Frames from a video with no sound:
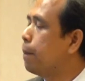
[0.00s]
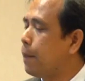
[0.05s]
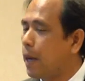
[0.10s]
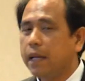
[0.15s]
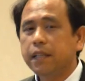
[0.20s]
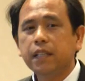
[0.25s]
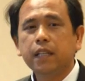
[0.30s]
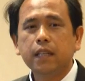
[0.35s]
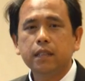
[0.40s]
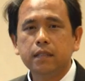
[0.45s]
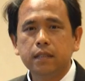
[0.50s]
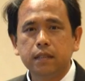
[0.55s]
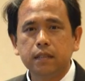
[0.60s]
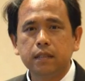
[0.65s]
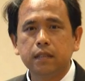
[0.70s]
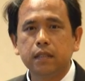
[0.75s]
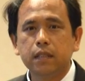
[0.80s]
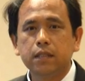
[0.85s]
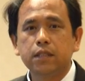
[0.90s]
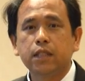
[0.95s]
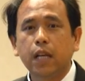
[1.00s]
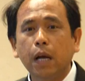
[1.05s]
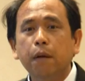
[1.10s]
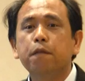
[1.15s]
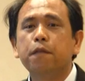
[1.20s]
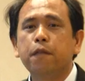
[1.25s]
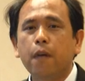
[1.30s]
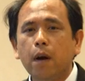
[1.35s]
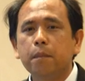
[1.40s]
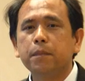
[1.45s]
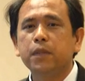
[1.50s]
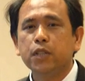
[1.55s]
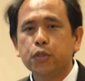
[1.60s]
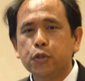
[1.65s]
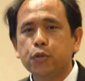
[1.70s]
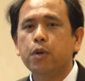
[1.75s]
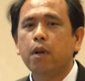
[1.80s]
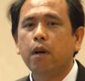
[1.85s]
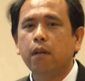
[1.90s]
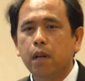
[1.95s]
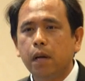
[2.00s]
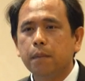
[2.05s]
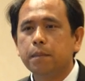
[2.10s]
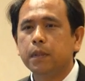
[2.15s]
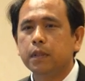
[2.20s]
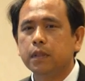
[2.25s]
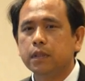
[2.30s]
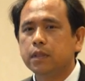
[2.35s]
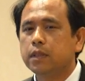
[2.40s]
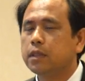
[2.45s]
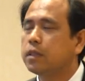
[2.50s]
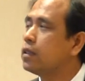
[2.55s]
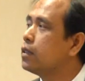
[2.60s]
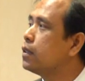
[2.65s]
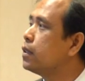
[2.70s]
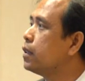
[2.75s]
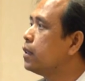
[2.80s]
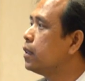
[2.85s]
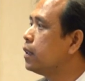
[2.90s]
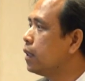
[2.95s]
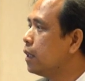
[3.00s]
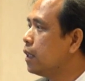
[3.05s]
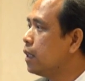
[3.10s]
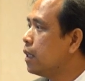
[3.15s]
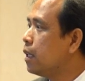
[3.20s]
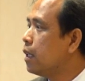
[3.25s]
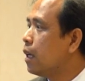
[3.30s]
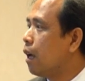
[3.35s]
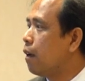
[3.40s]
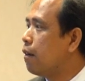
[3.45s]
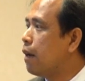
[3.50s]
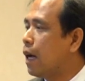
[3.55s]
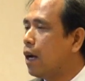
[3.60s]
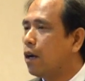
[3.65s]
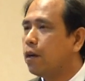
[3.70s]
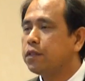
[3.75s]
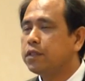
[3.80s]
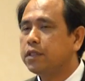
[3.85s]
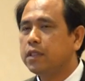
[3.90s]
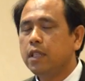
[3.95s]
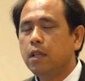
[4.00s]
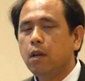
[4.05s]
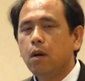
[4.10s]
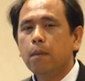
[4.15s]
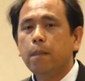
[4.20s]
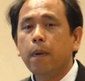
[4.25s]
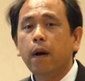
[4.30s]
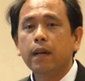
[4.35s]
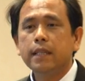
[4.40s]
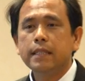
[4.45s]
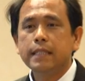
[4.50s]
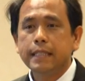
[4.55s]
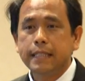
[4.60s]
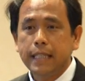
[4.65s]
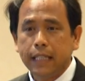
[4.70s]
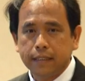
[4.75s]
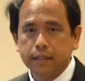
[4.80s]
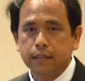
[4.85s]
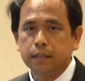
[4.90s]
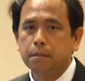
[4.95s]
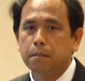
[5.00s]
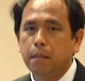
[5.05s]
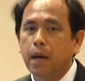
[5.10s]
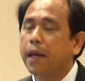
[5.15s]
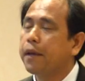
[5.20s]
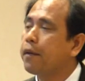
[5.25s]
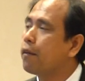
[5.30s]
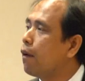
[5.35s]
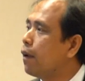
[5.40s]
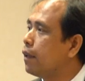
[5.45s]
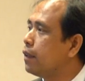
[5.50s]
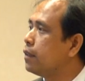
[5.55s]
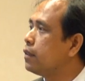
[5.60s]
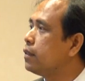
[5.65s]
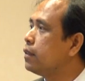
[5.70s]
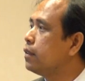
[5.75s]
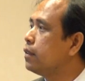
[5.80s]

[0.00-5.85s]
particles come from natural rubbers, around 0.6 micron.